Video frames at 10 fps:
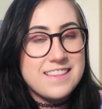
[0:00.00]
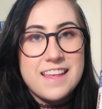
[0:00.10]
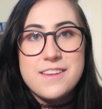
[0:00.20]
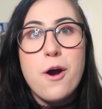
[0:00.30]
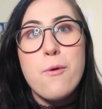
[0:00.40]

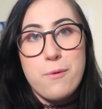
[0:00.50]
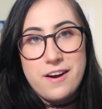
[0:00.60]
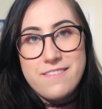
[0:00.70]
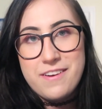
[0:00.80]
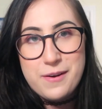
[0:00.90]
They don't
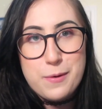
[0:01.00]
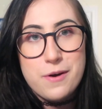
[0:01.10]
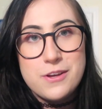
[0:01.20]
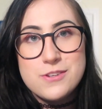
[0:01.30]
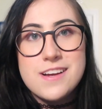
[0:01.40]
work very
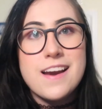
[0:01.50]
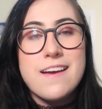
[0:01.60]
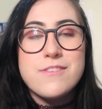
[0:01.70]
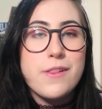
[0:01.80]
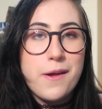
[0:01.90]
well. You just kind
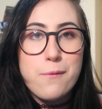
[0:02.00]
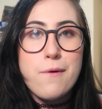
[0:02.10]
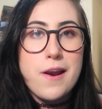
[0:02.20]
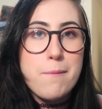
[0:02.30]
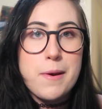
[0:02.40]
of have to like
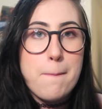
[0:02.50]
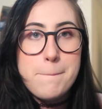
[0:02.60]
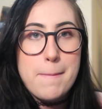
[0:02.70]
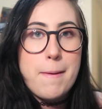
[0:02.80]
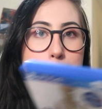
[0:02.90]
run up
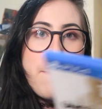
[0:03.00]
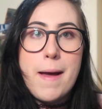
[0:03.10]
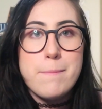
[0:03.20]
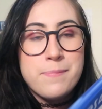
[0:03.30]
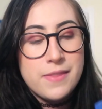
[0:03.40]
and bop, bop, bop,
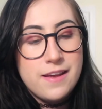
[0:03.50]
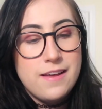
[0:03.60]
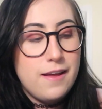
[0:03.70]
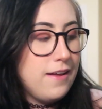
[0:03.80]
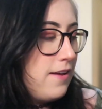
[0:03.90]
bop.
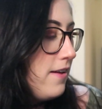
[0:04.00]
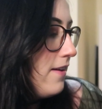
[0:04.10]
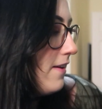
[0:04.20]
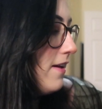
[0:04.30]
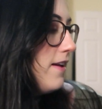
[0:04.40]

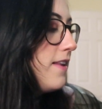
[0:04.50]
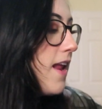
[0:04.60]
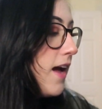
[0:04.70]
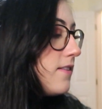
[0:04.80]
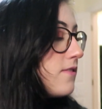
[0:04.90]

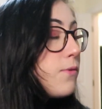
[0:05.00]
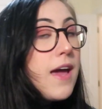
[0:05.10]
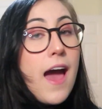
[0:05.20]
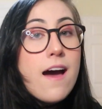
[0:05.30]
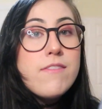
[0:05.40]
Next,
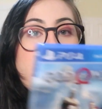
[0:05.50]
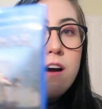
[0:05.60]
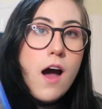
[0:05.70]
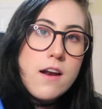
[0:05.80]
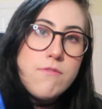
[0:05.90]
we
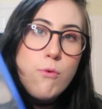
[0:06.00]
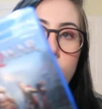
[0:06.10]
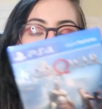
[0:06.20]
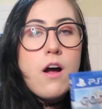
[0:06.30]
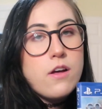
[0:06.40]
have God of
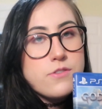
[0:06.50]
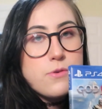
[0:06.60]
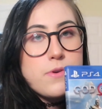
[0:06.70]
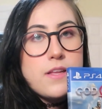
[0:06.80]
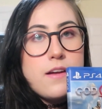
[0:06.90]
War,
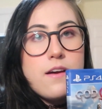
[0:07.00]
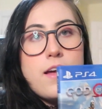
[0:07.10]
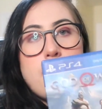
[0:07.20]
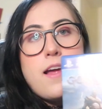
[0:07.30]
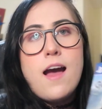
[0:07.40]
also really
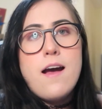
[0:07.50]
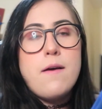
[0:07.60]
good.